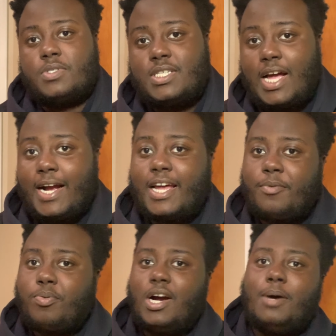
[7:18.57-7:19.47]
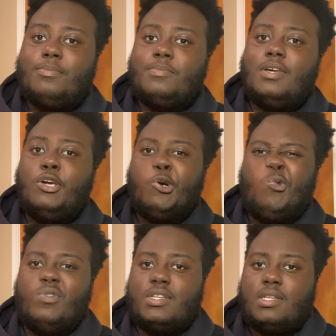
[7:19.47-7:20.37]
See, I got a problem
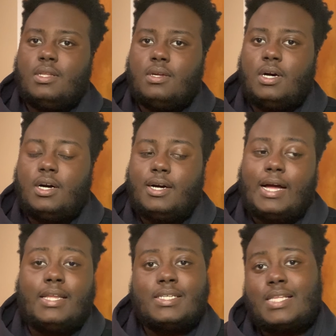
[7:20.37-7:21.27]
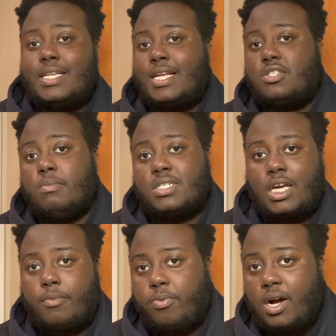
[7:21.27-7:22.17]
with, it's not that I too much
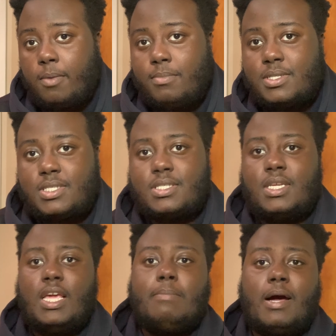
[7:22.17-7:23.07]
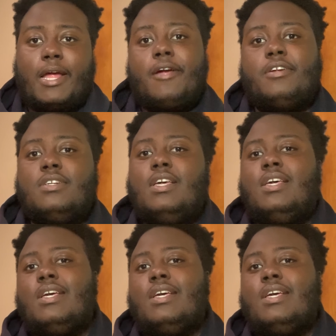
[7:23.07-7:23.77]
got a problem, it's just that in my area,